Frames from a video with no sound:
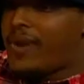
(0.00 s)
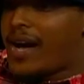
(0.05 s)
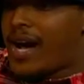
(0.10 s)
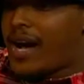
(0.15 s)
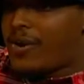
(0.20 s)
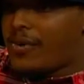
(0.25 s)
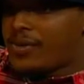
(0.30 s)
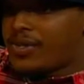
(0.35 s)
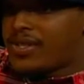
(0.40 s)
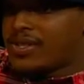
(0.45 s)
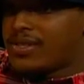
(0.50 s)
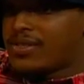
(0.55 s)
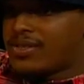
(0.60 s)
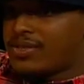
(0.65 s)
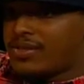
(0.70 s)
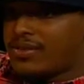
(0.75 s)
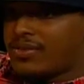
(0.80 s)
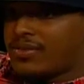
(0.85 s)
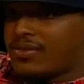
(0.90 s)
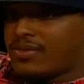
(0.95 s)
I was
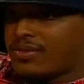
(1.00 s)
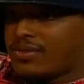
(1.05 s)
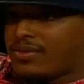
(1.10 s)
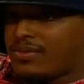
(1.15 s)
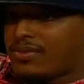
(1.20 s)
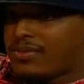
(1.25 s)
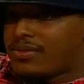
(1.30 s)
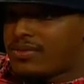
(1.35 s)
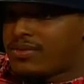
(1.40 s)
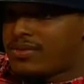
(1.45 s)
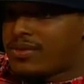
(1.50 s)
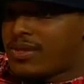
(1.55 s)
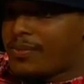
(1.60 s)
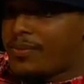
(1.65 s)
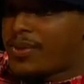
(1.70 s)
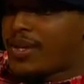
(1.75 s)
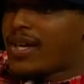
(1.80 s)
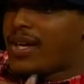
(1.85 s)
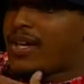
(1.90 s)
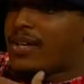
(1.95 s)
to
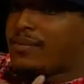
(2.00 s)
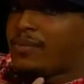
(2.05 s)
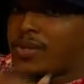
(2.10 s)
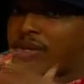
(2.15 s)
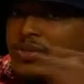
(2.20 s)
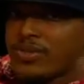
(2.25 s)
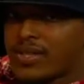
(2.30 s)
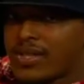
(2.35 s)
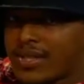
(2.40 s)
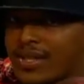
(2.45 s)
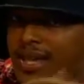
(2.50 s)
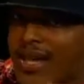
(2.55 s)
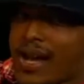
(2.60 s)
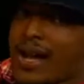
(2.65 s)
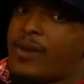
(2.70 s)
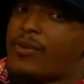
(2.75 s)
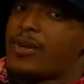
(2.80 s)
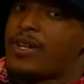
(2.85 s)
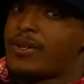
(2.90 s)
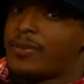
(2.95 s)
play music that
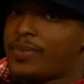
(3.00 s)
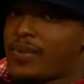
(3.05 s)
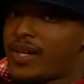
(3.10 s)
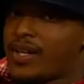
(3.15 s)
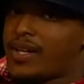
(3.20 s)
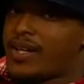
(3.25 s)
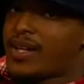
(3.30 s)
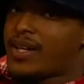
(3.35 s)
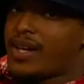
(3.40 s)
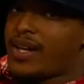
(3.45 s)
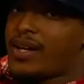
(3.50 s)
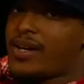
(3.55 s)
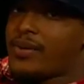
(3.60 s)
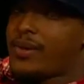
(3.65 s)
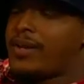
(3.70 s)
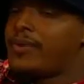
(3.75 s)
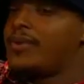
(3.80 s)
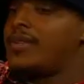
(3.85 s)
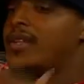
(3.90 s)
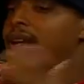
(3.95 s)
I want to play in the club,
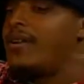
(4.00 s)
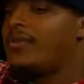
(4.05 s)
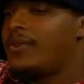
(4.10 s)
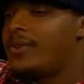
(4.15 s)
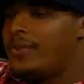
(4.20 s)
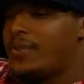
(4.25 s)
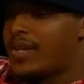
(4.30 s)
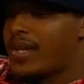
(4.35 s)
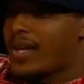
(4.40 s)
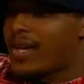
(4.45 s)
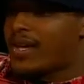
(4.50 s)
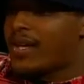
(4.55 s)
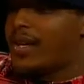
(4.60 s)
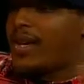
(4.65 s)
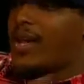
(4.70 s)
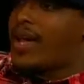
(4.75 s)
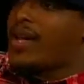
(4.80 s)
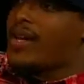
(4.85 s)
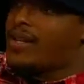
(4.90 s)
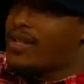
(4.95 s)
it would definitely be like a
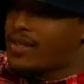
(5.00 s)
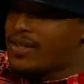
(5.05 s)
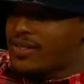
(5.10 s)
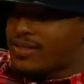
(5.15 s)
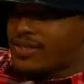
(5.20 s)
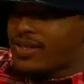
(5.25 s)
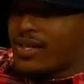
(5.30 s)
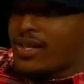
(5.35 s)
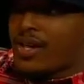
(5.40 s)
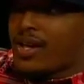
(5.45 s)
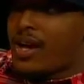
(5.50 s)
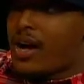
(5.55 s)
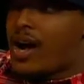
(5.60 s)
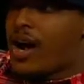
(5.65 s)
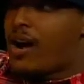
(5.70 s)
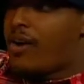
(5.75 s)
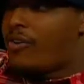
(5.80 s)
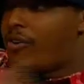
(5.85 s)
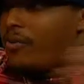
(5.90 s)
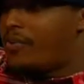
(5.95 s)
'90s
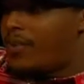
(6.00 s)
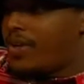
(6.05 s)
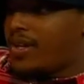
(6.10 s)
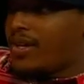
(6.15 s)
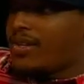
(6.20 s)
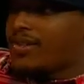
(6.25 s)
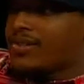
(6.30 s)
R&B